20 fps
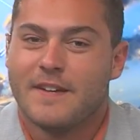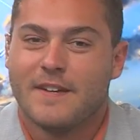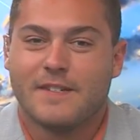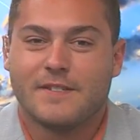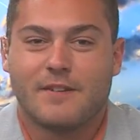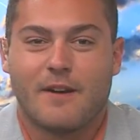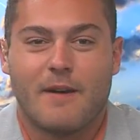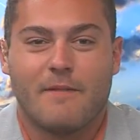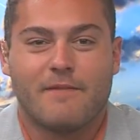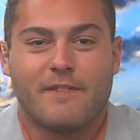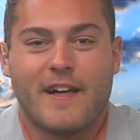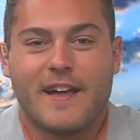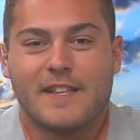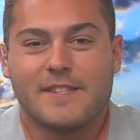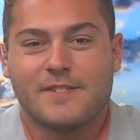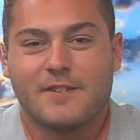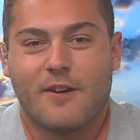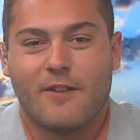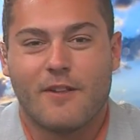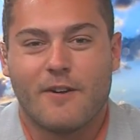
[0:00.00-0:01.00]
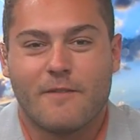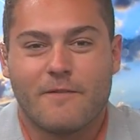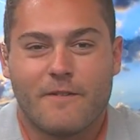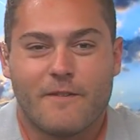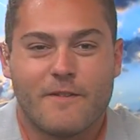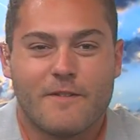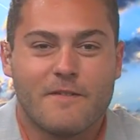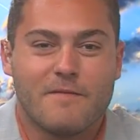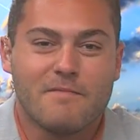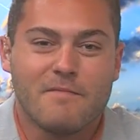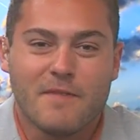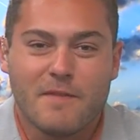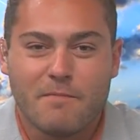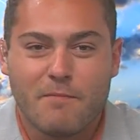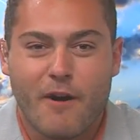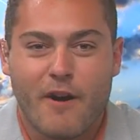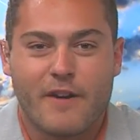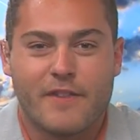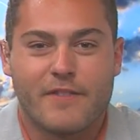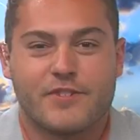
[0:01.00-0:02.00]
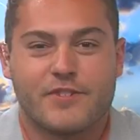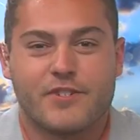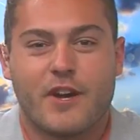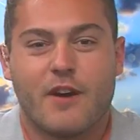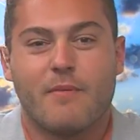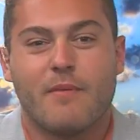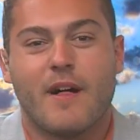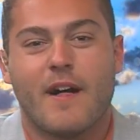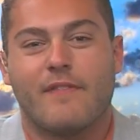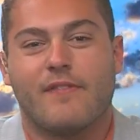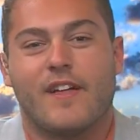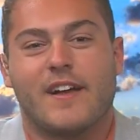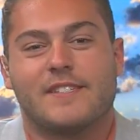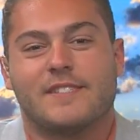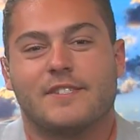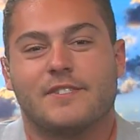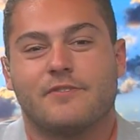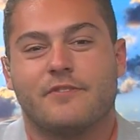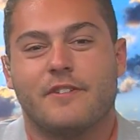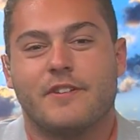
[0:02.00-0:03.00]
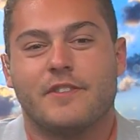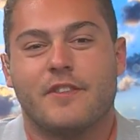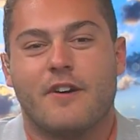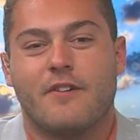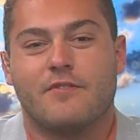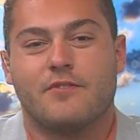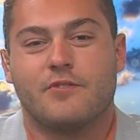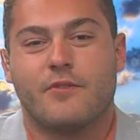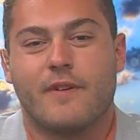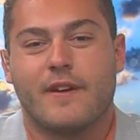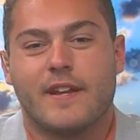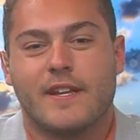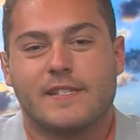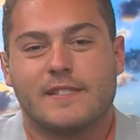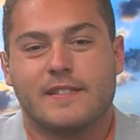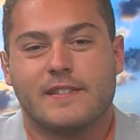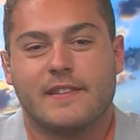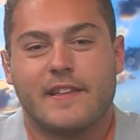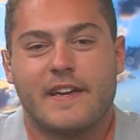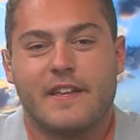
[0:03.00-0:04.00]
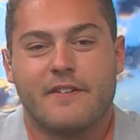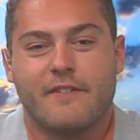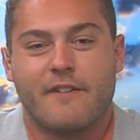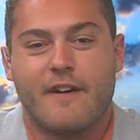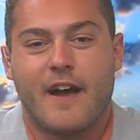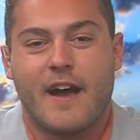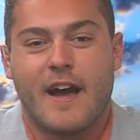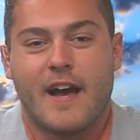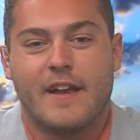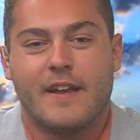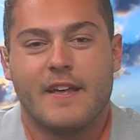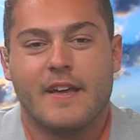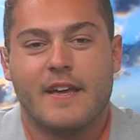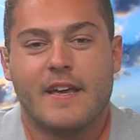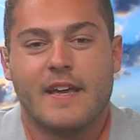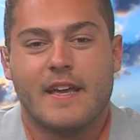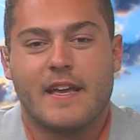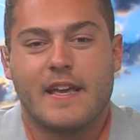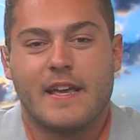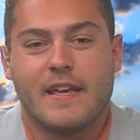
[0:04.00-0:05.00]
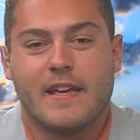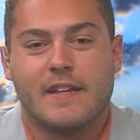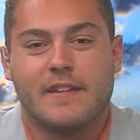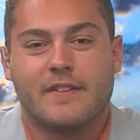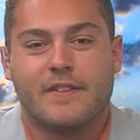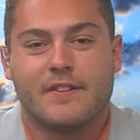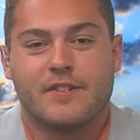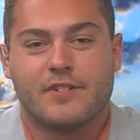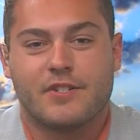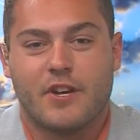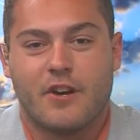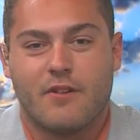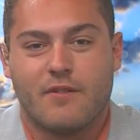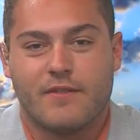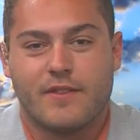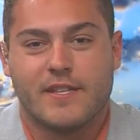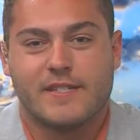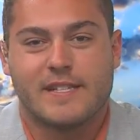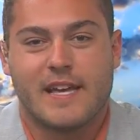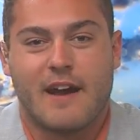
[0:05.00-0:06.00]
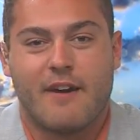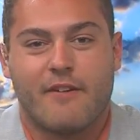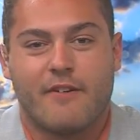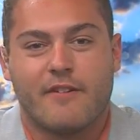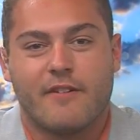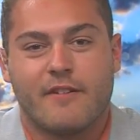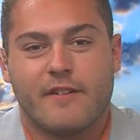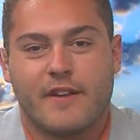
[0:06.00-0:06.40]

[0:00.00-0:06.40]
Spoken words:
so I'm flying solo for part of the We'll have Lexus Green, though, join us later on in the show in this hour.